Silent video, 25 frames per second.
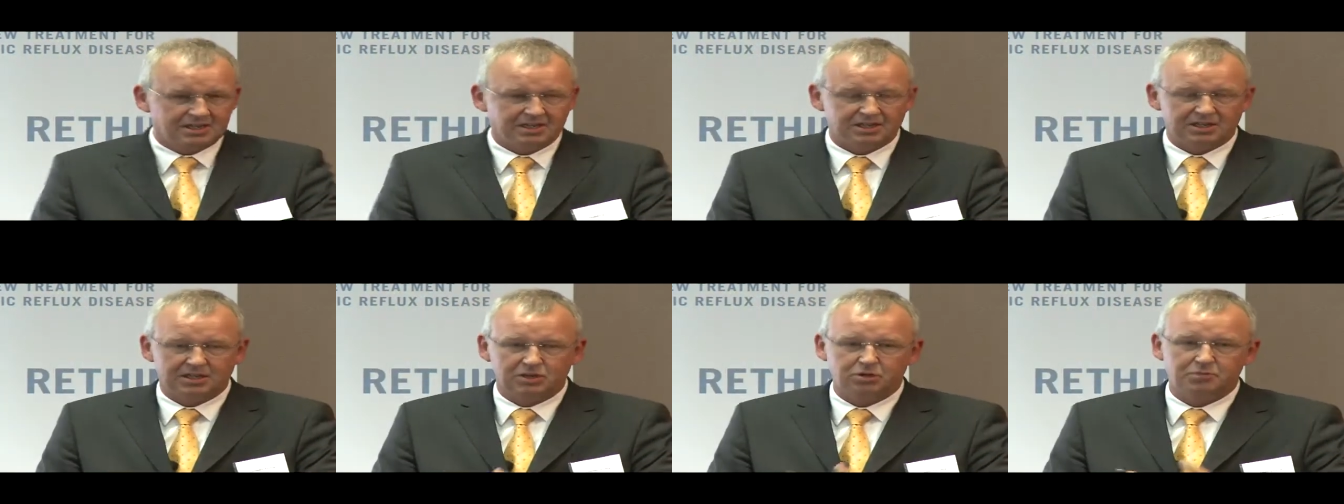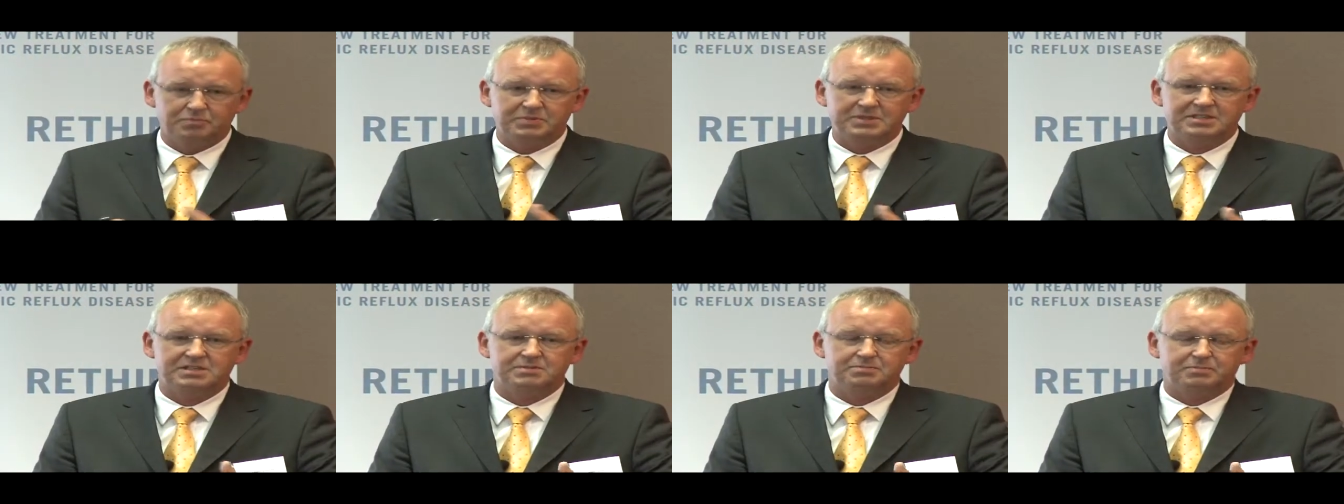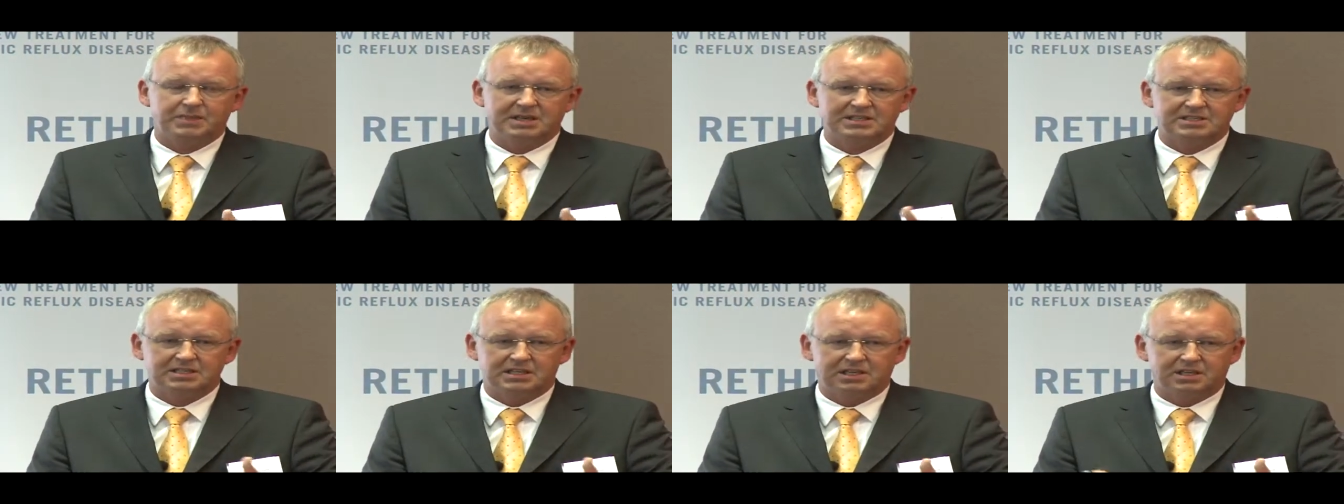Now, the NUB is
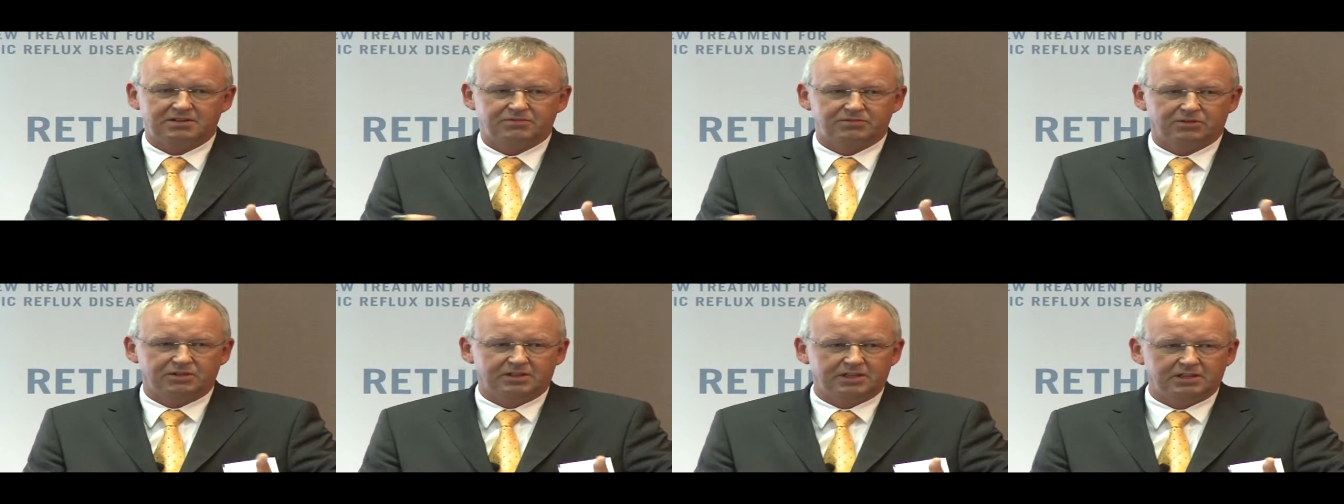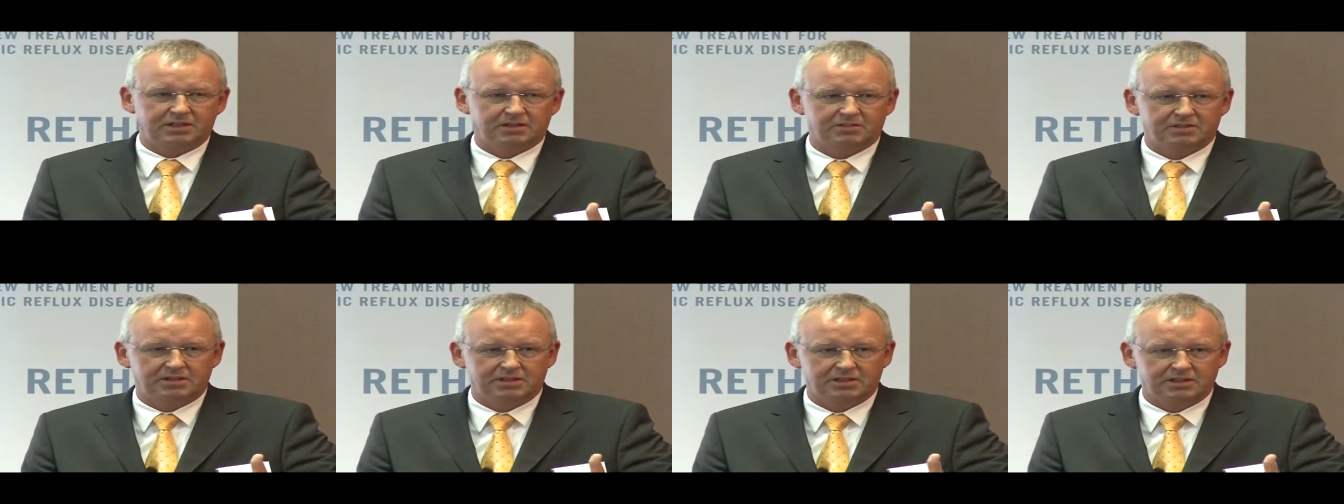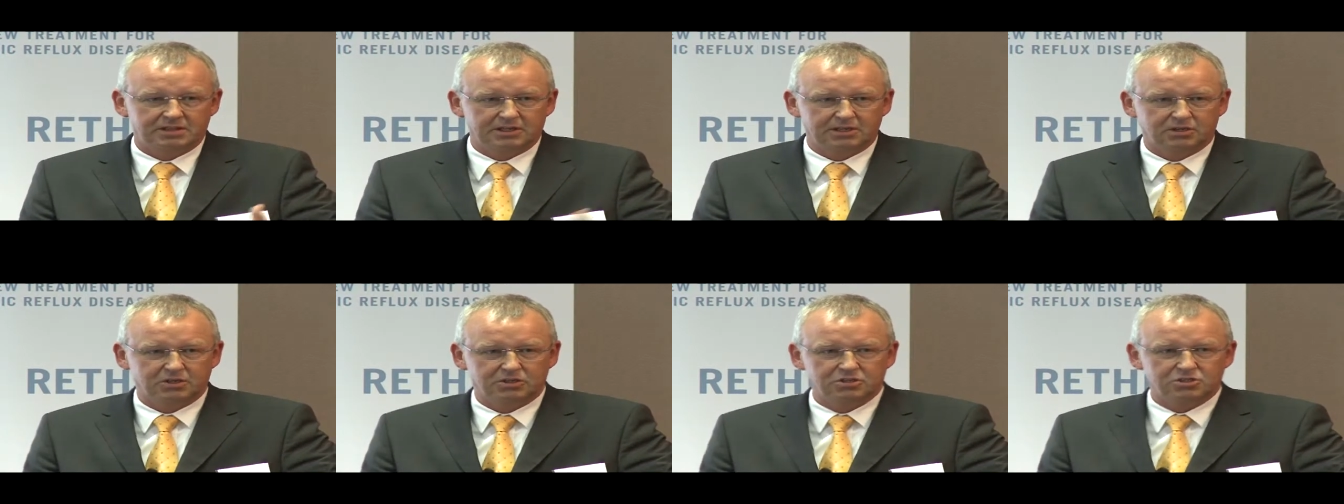basically for the, the,
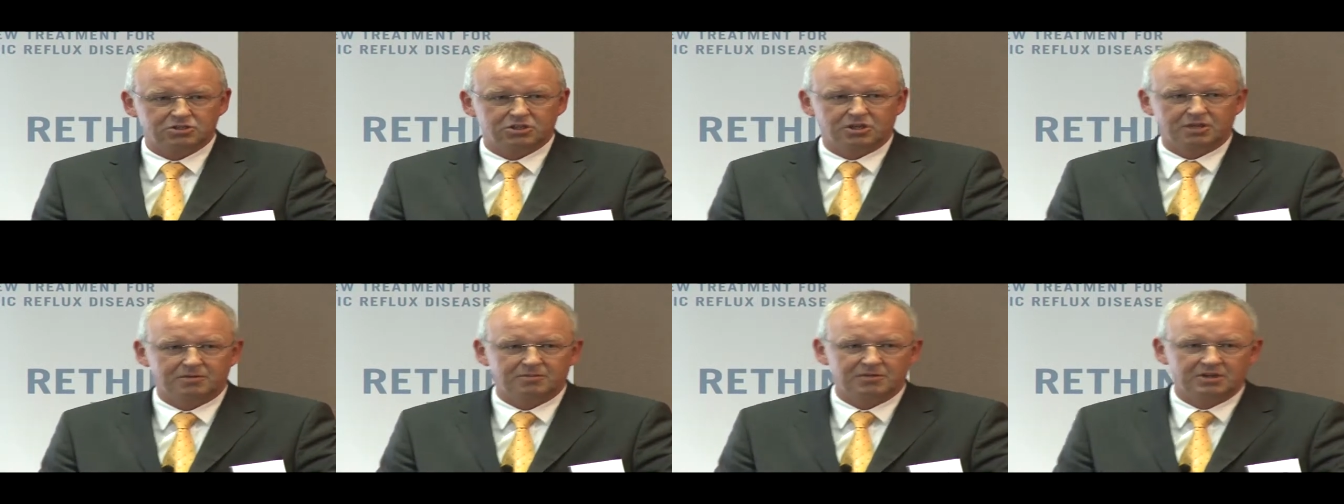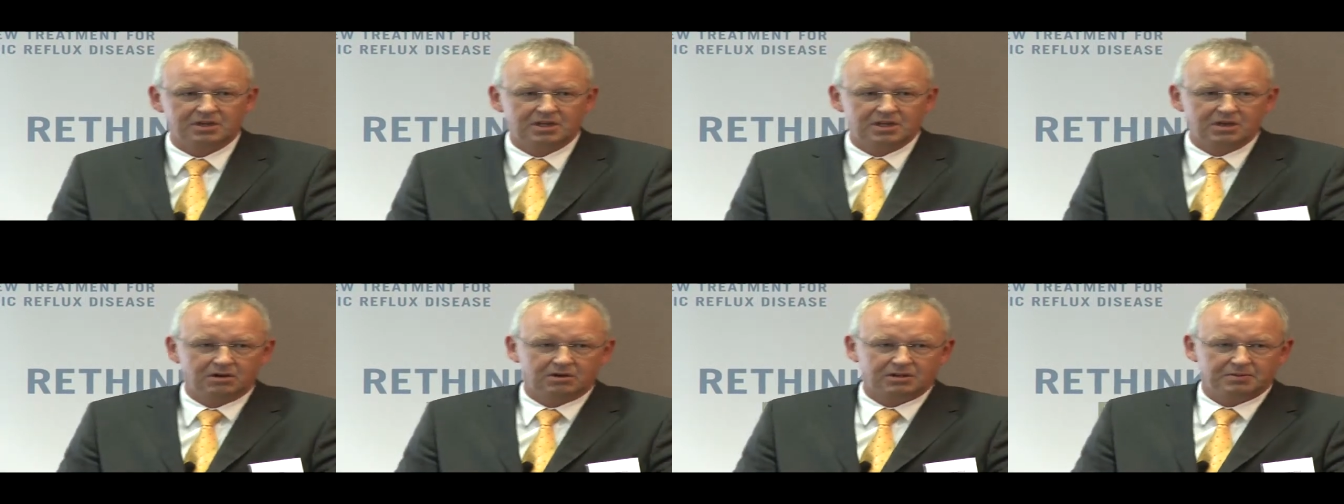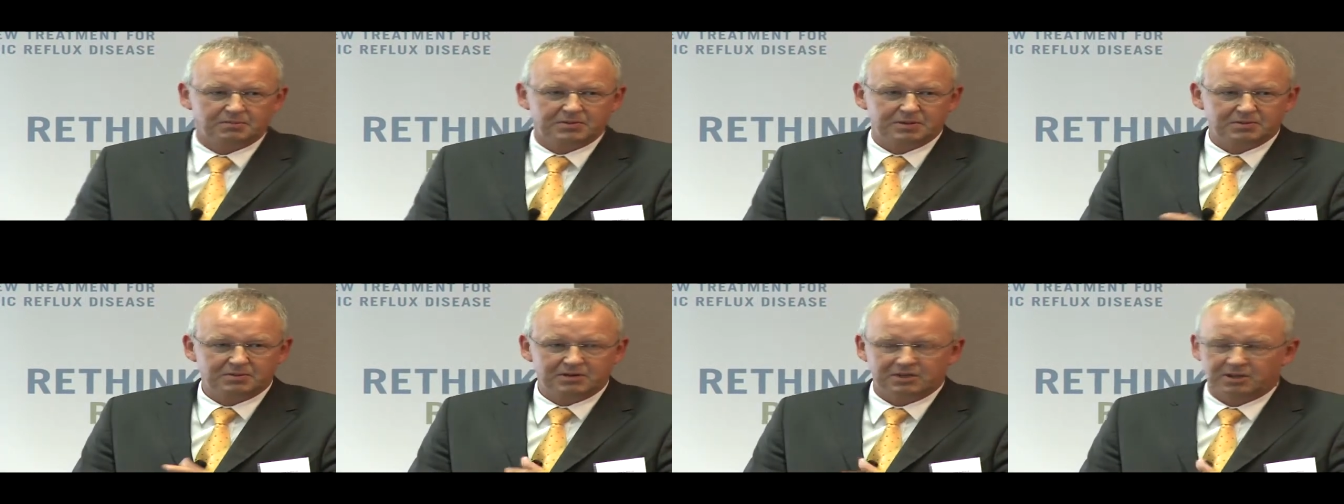the non German
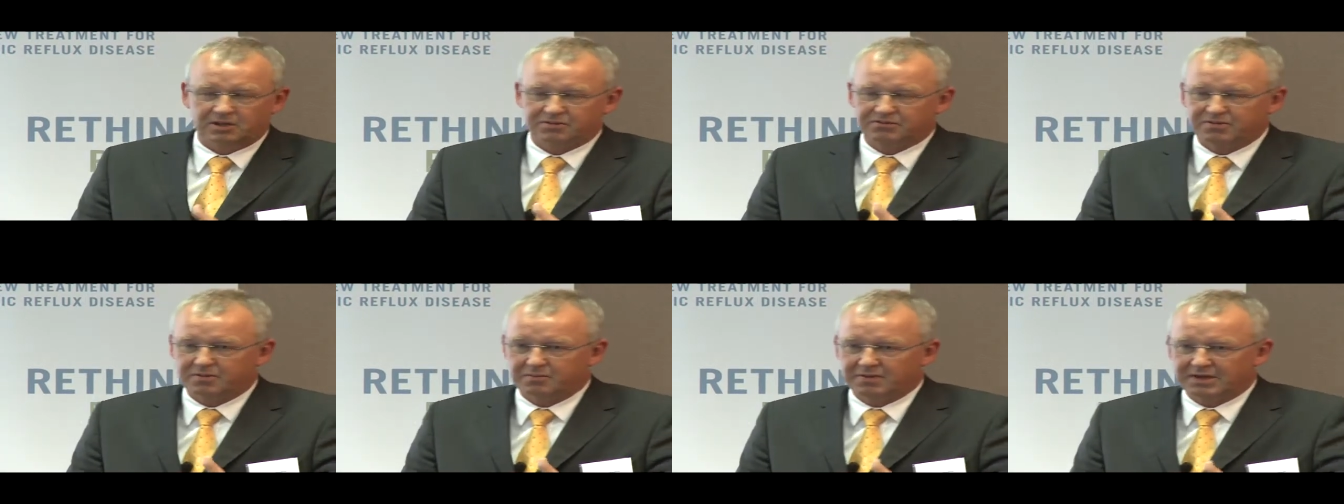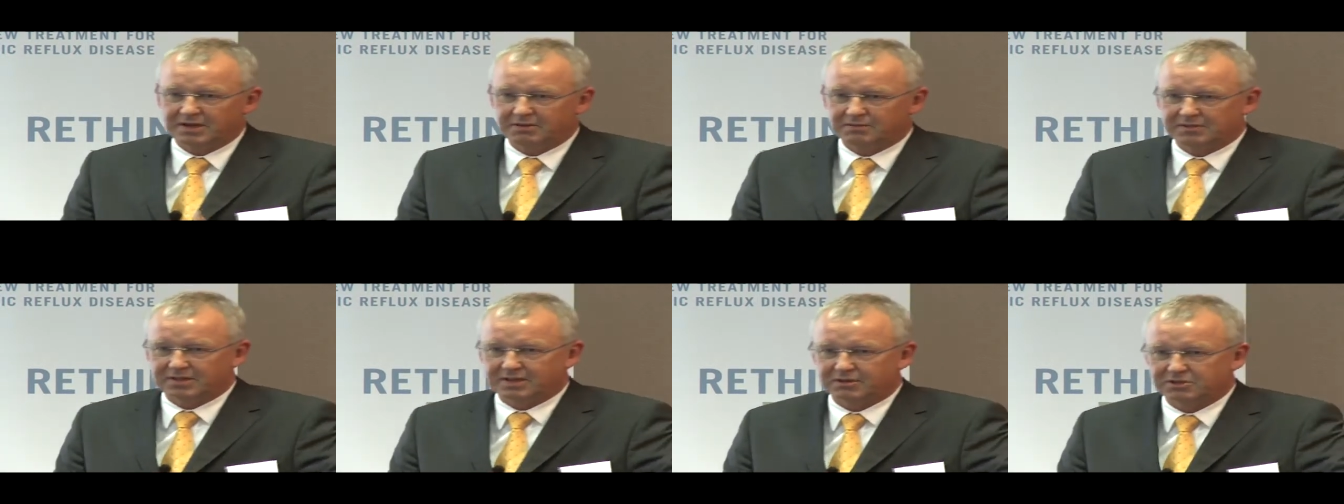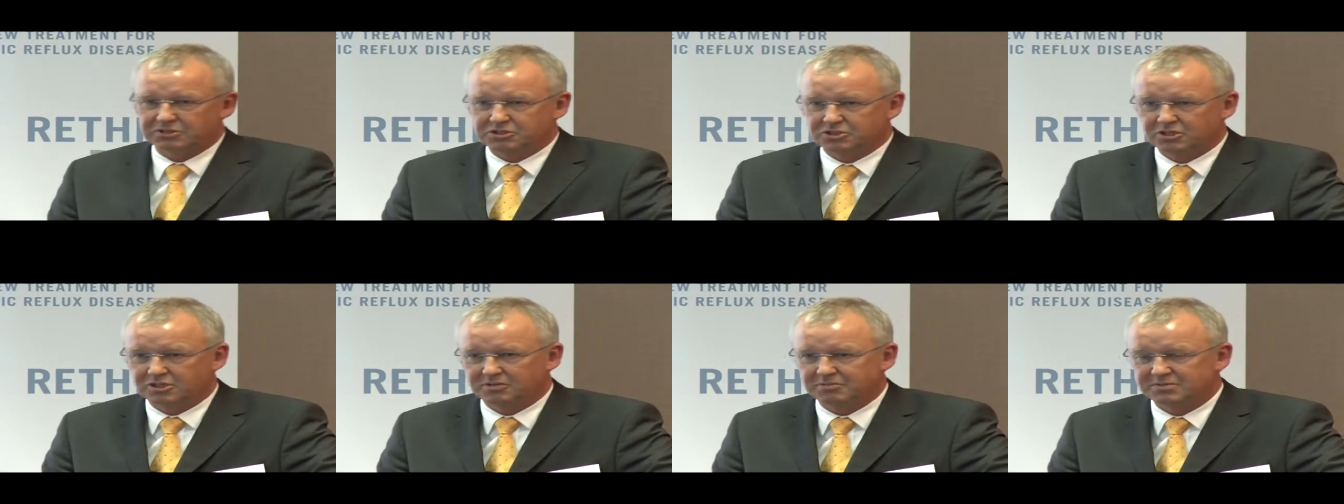or the people not familiar with
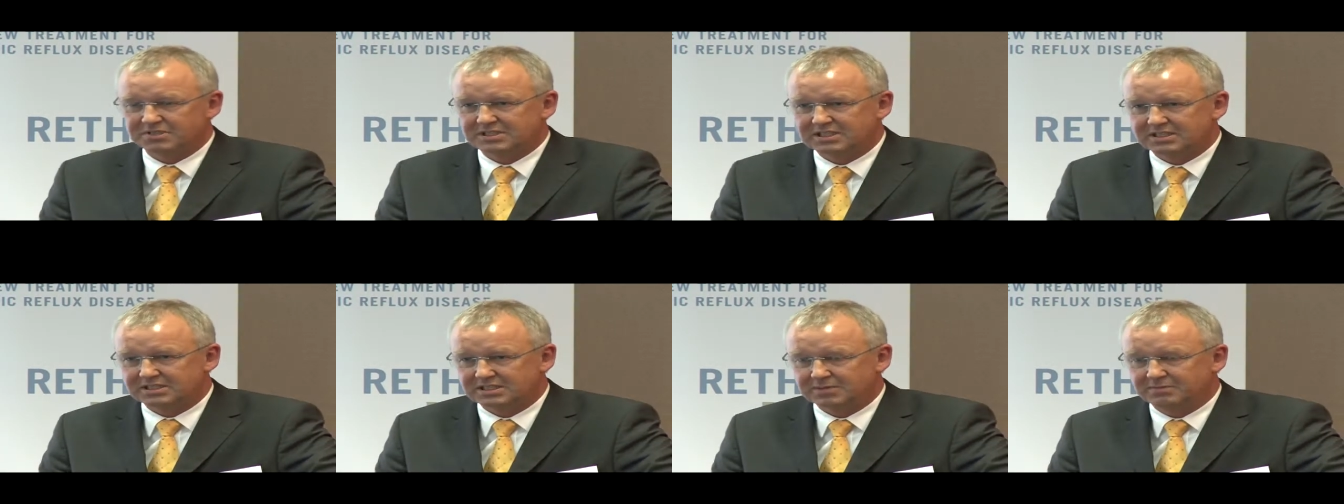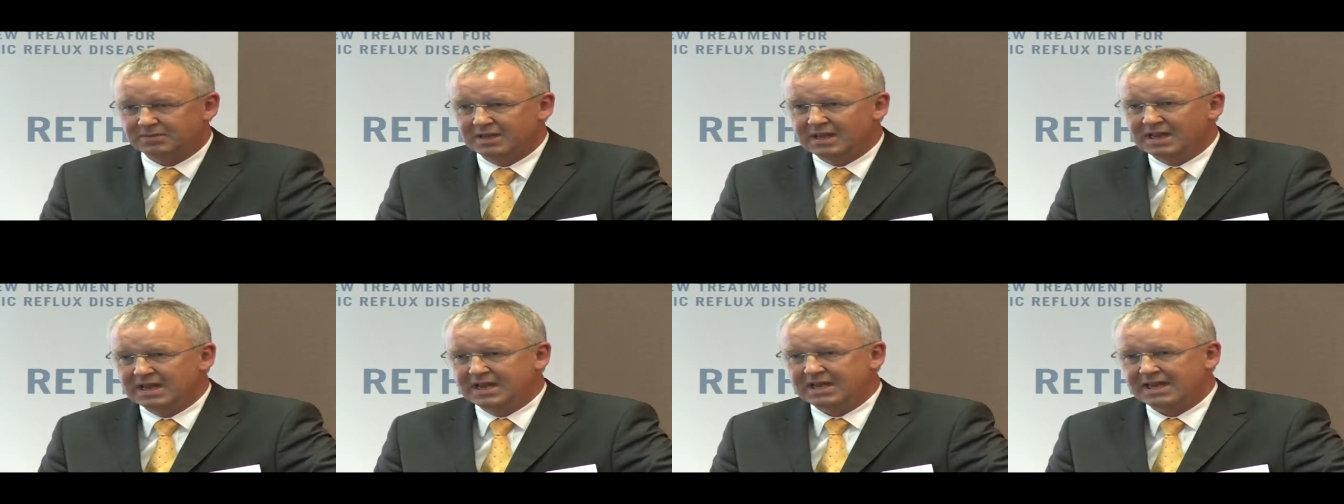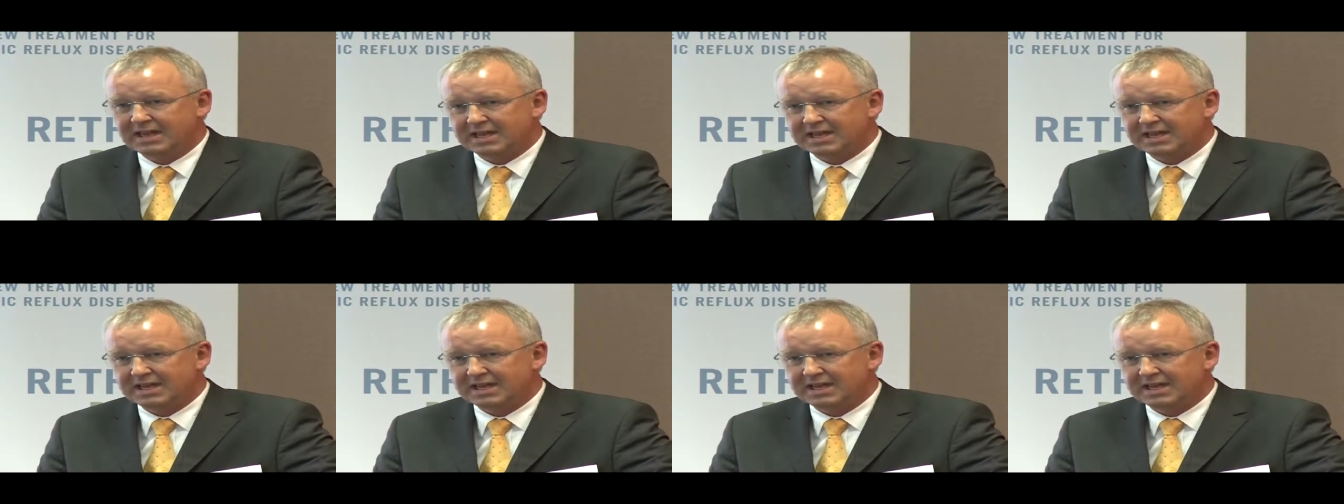our German system.